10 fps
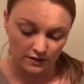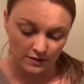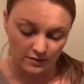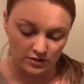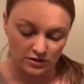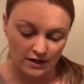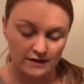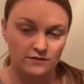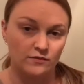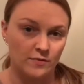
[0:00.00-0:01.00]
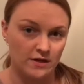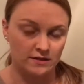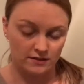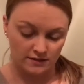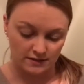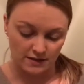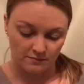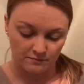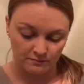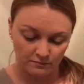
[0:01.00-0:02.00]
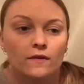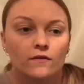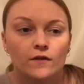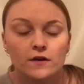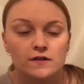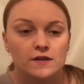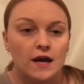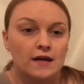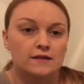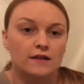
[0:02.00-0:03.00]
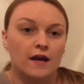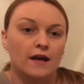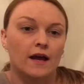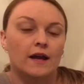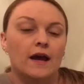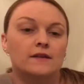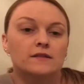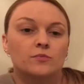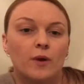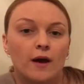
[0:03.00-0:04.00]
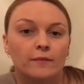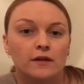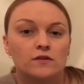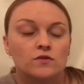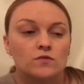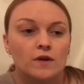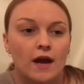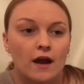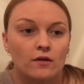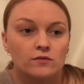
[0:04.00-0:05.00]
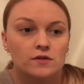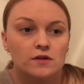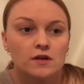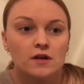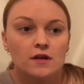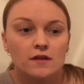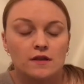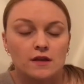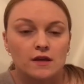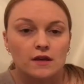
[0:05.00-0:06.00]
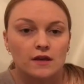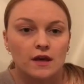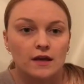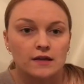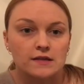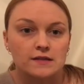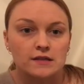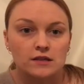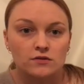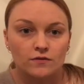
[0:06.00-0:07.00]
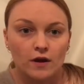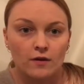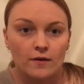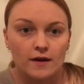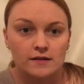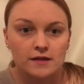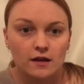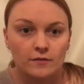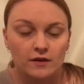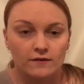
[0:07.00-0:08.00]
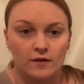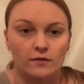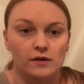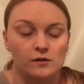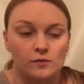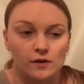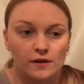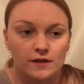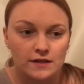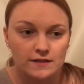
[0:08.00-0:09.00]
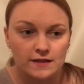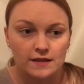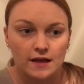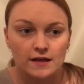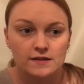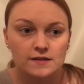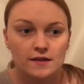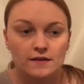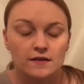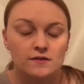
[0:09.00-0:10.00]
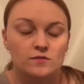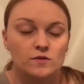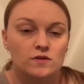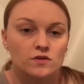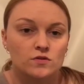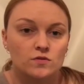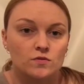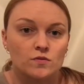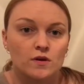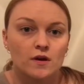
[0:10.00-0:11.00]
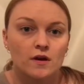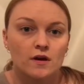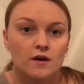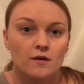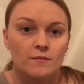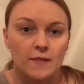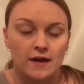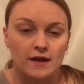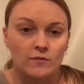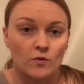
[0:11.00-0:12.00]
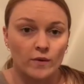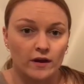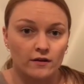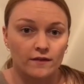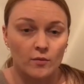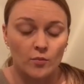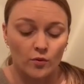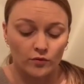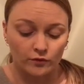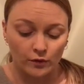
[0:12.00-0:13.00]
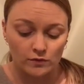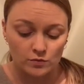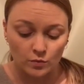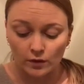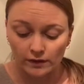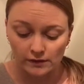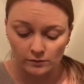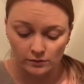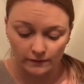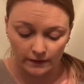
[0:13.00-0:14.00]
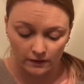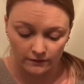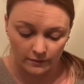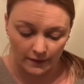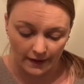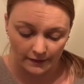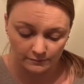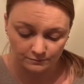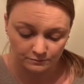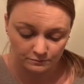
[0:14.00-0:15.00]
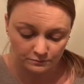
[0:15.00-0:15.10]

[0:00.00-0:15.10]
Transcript: image has remained the same. In the first task, I had asked Bobby to count the candies in each row and tell me if they were equal, and he said yes. This was to make him aware that both rows were equal right off the bat,